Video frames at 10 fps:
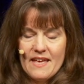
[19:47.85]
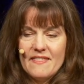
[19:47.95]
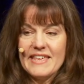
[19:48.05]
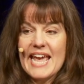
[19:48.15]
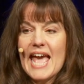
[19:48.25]

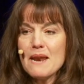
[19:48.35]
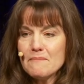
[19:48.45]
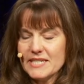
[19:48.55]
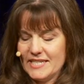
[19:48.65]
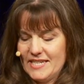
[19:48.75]
The
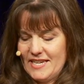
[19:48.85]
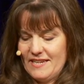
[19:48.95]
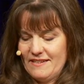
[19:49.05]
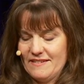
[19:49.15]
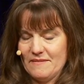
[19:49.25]

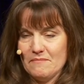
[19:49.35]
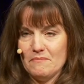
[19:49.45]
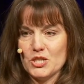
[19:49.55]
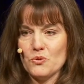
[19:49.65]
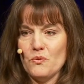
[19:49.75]
enmity
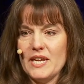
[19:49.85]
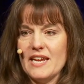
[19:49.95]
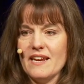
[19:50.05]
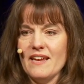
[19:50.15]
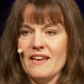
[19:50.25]

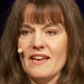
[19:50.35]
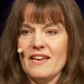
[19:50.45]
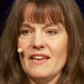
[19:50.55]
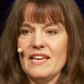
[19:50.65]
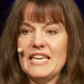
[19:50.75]
between
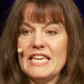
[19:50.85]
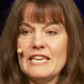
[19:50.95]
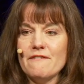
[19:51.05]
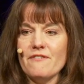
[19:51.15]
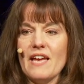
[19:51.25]

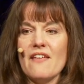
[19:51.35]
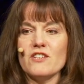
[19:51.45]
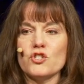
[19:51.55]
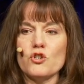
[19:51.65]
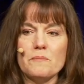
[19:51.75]
Eve and the
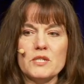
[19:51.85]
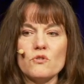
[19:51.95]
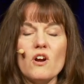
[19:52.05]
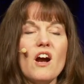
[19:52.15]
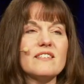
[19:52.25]
serpent
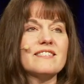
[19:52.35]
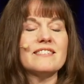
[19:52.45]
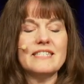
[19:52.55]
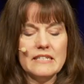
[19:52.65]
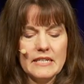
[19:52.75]
or
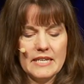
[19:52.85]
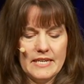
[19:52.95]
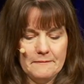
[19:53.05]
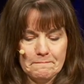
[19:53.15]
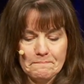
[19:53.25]

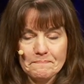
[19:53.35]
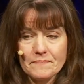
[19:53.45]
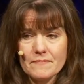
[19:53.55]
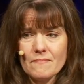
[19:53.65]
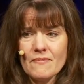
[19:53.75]
hostility
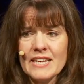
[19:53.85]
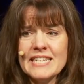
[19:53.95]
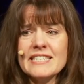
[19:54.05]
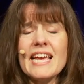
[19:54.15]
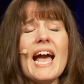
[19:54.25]

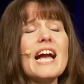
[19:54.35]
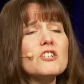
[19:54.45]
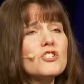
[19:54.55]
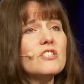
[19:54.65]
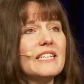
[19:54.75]
is
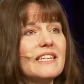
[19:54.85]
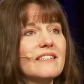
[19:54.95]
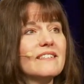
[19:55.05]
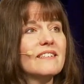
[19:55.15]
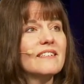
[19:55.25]
actually
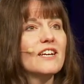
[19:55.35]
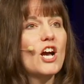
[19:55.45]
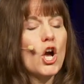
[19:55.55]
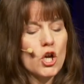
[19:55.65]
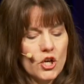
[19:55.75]

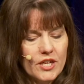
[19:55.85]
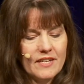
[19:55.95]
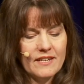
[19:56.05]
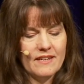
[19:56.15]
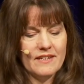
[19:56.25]
a
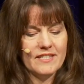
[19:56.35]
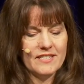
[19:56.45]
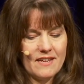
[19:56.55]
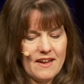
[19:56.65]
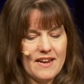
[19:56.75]
good
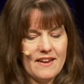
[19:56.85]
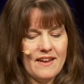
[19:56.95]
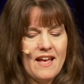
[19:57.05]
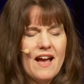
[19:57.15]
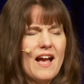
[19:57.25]
sign.
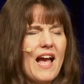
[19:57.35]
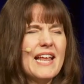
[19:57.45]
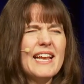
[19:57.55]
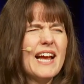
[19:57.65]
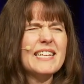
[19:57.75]
I,
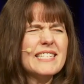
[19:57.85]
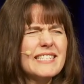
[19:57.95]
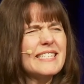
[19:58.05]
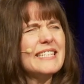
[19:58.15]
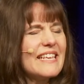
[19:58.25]
I, I, didn't
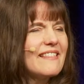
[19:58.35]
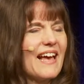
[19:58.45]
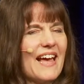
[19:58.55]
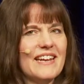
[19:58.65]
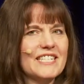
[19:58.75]
see
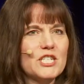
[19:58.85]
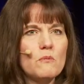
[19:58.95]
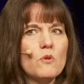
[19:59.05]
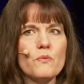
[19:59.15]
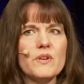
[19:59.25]
that until
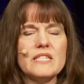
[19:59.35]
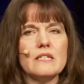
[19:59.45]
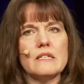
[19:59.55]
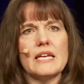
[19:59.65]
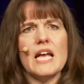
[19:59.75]
more
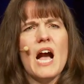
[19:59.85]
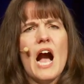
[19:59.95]
recently.